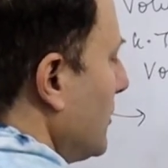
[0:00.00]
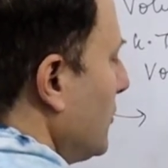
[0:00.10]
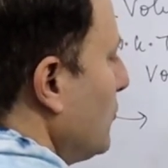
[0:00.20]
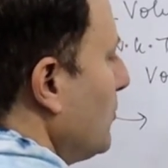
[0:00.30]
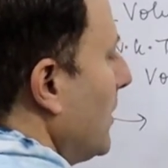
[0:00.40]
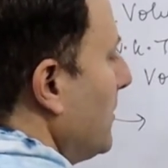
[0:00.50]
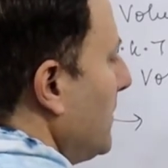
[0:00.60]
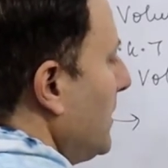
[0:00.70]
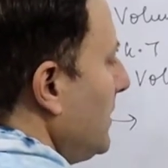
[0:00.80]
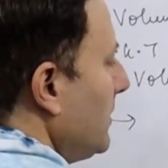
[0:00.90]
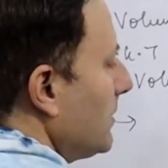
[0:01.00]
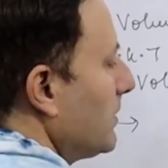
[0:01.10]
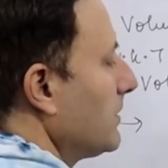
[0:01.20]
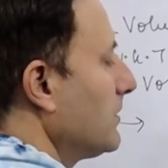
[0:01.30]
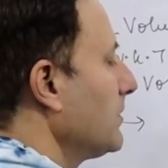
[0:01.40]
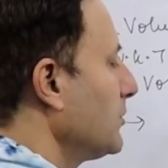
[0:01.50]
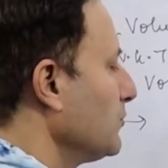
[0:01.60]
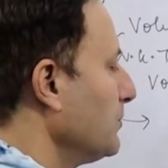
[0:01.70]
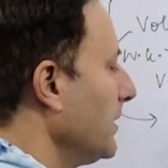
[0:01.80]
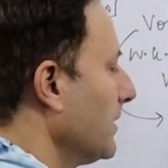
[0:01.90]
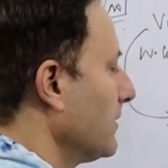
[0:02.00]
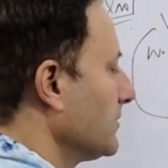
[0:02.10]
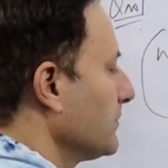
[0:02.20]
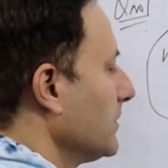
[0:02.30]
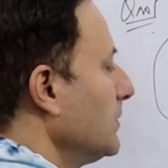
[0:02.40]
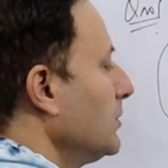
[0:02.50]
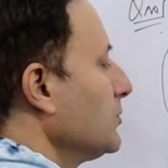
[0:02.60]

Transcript: cube, cube here as well.